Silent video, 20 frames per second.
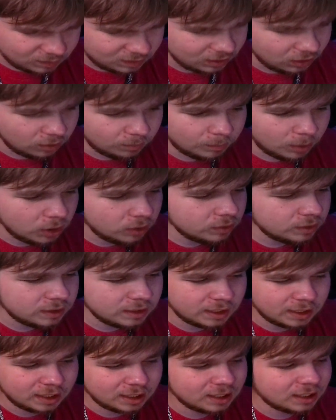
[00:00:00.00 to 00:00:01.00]

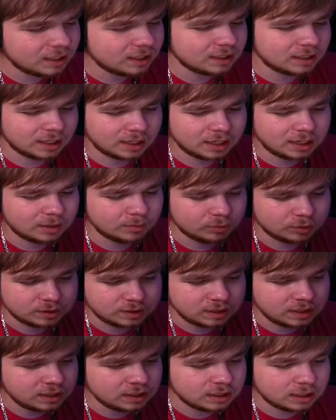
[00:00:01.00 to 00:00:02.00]
Amari and Ham was
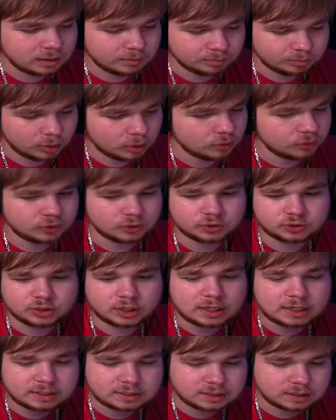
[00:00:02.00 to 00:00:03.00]
eating on both the
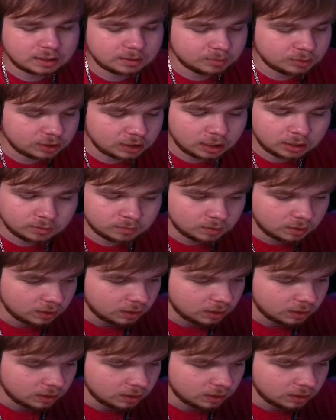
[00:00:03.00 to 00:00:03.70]
tracks that they put out.